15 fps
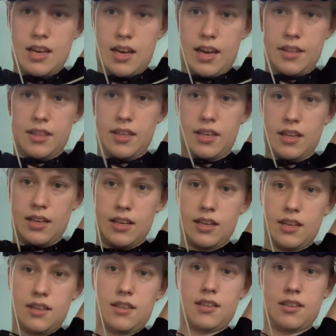I think
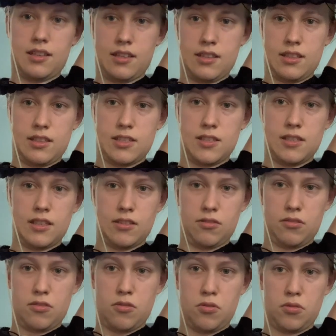this little
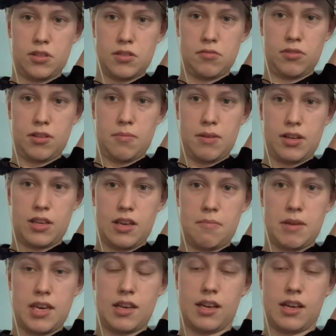hole is really bugging me.